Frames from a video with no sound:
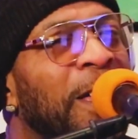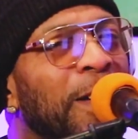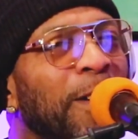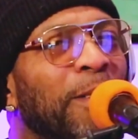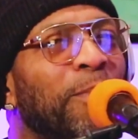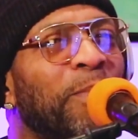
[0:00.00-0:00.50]

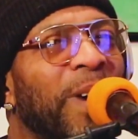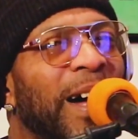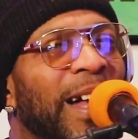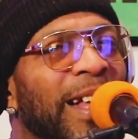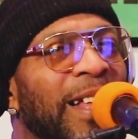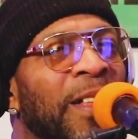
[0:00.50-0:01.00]

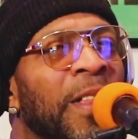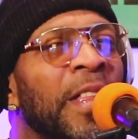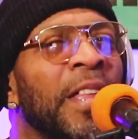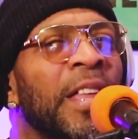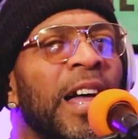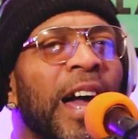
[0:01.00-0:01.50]
But
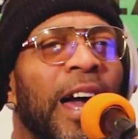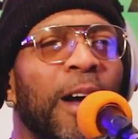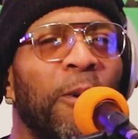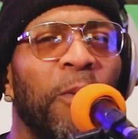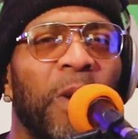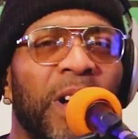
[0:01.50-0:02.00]

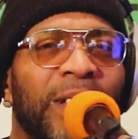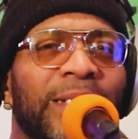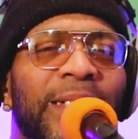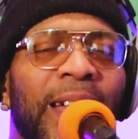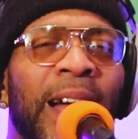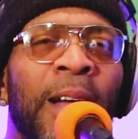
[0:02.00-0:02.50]
it
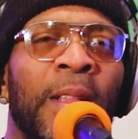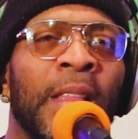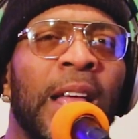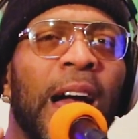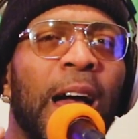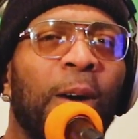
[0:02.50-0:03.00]
was
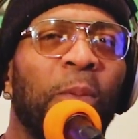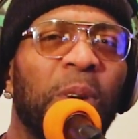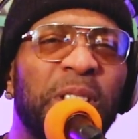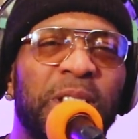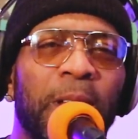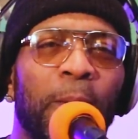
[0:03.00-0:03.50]

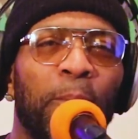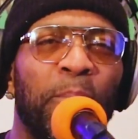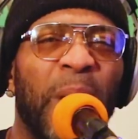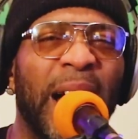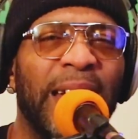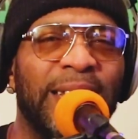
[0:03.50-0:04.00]
the
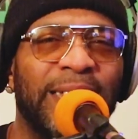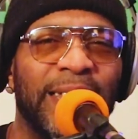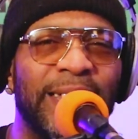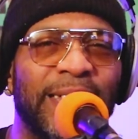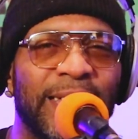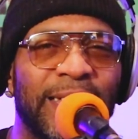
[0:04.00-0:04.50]
bites
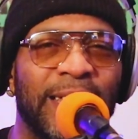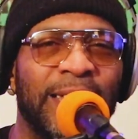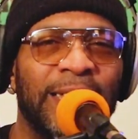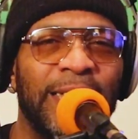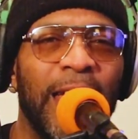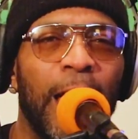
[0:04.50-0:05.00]
into the
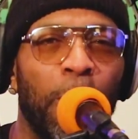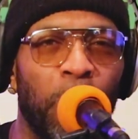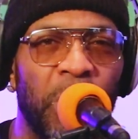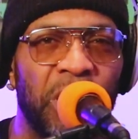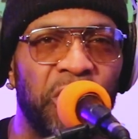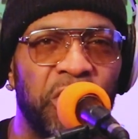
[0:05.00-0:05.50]

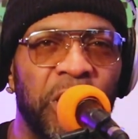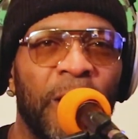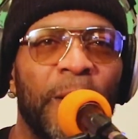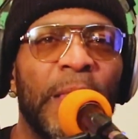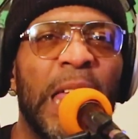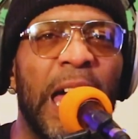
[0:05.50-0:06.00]
sandwich
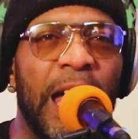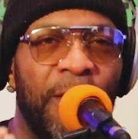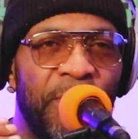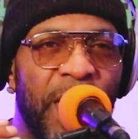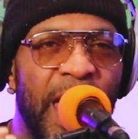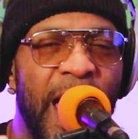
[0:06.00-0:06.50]
and
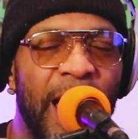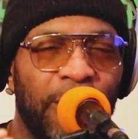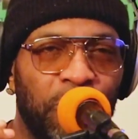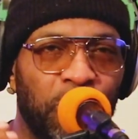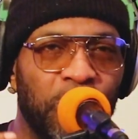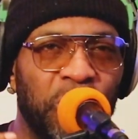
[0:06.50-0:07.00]
the
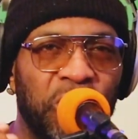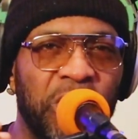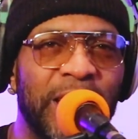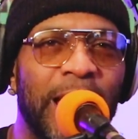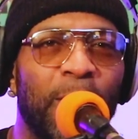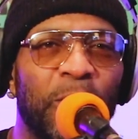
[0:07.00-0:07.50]
extra
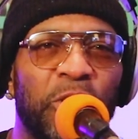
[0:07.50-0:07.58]
shit I was